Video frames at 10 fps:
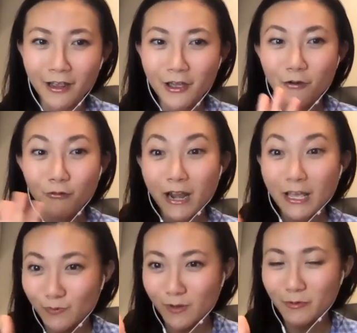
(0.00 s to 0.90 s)
Whereas
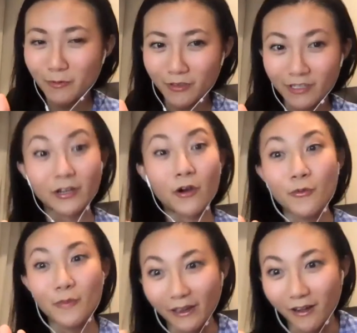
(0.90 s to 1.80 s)
women will think, oh
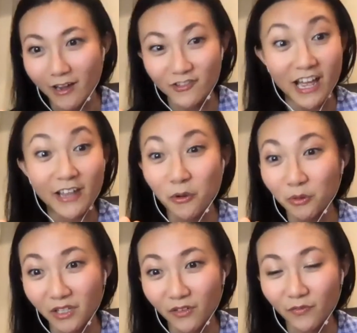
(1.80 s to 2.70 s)
my gosh, I
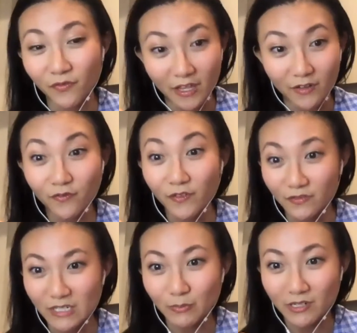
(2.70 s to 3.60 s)
only fit
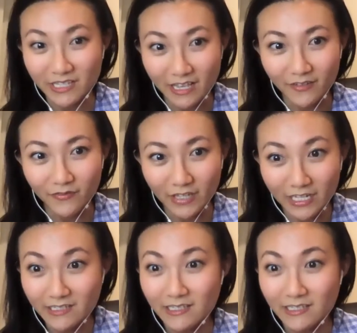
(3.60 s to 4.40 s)
50% of this.